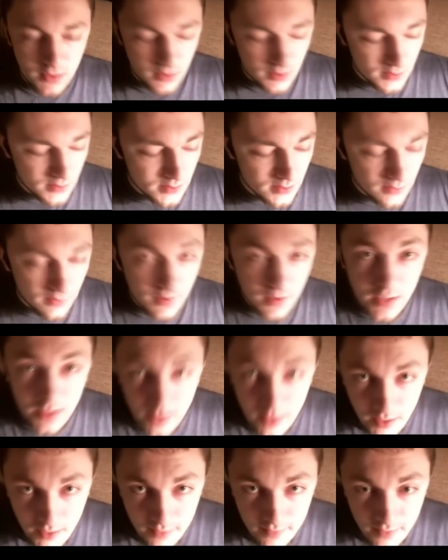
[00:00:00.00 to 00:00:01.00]
So thank you
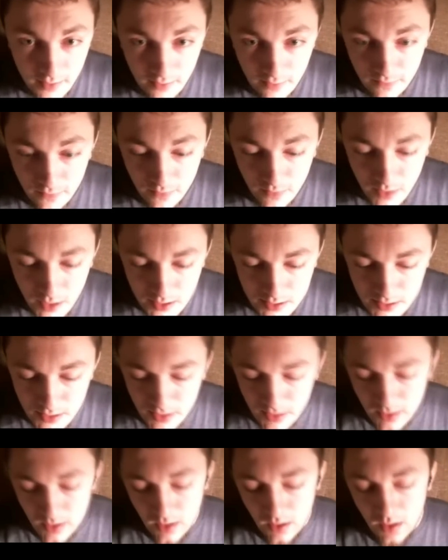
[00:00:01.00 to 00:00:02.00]
guys again for
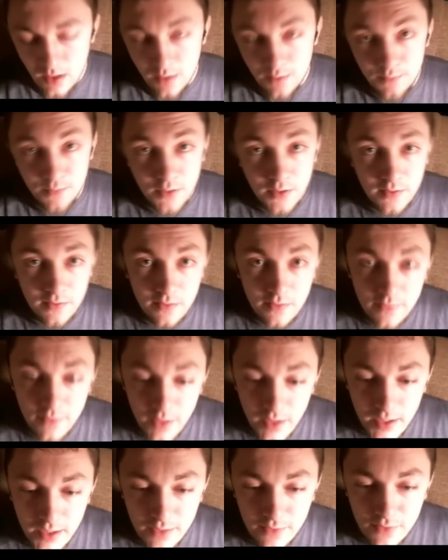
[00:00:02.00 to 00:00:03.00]
watching. Uh, please leave a
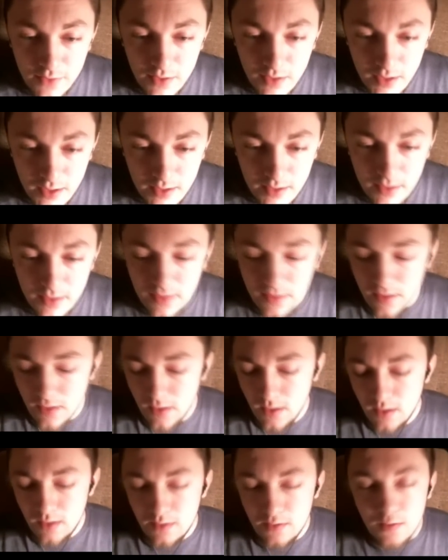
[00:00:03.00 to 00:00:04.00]
like if you liked it,
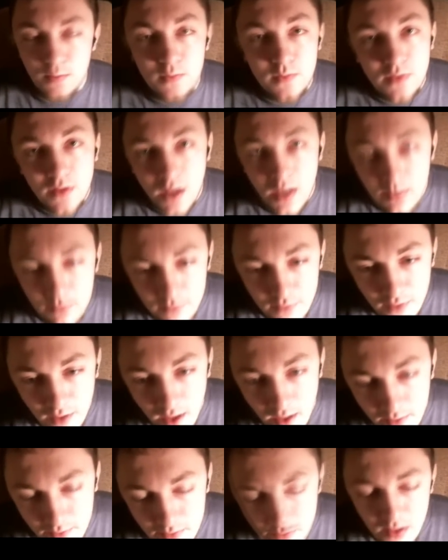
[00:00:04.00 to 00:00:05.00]
subscribe if you
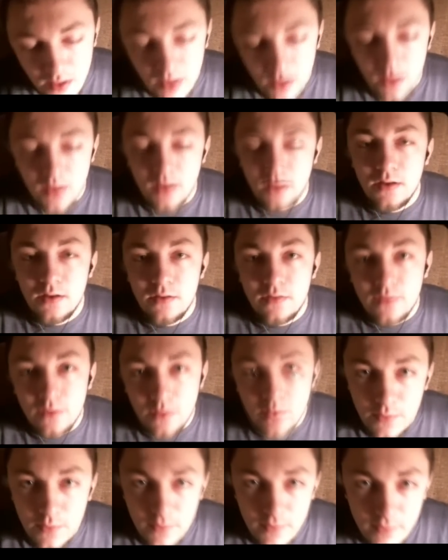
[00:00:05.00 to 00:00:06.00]
haven't, and as
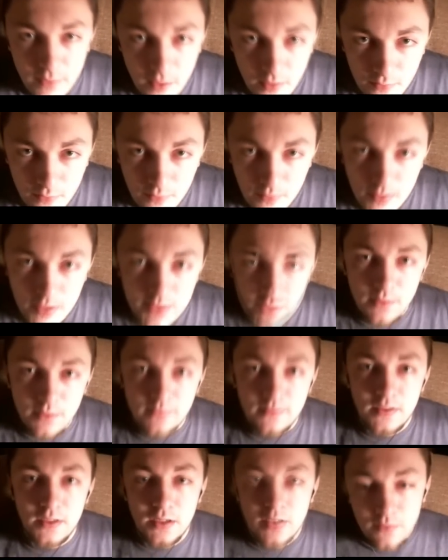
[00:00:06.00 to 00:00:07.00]
always, thanks for watching my
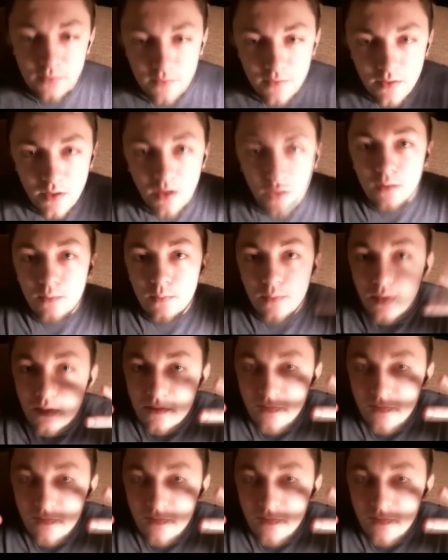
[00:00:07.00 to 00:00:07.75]
videos. Peace